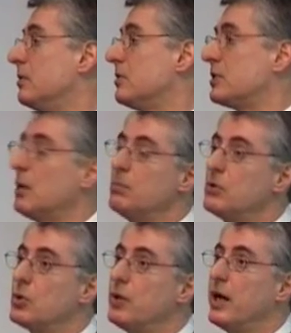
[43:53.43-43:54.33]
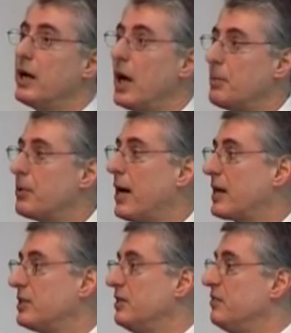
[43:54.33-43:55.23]
some degree on
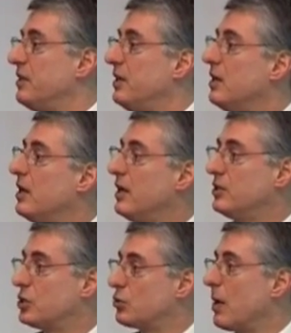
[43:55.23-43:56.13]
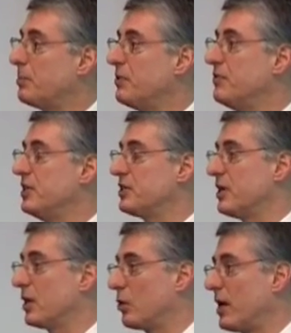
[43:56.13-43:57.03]
hyperactivity, disruptiveness,
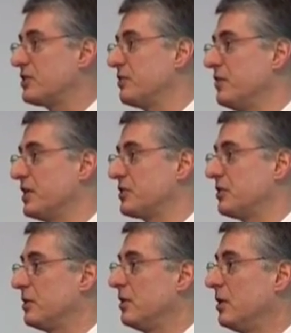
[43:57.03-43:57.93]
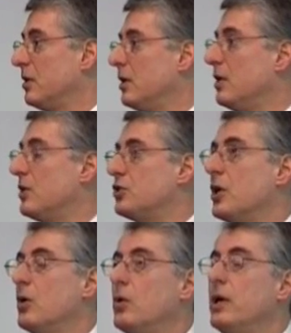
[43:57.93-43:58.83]
and aggressiveness.
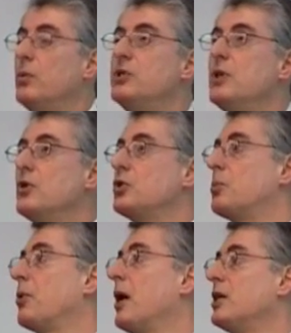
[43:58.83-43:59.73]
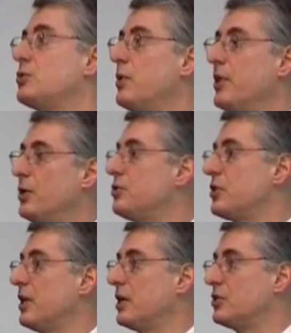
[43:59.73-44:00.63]
So it was no surprise when those
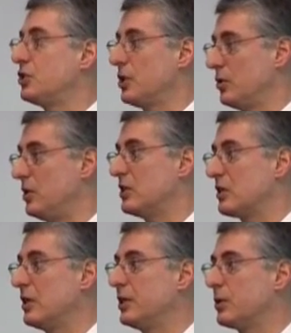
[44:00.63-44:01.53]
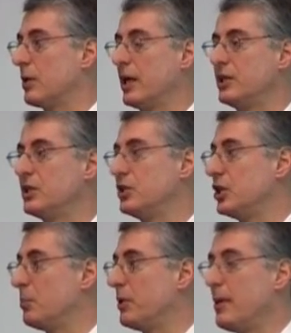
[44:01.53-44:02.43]
things showed this linear
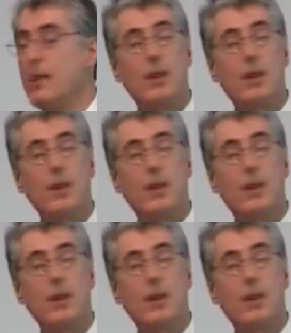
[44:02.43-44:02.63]
relationship,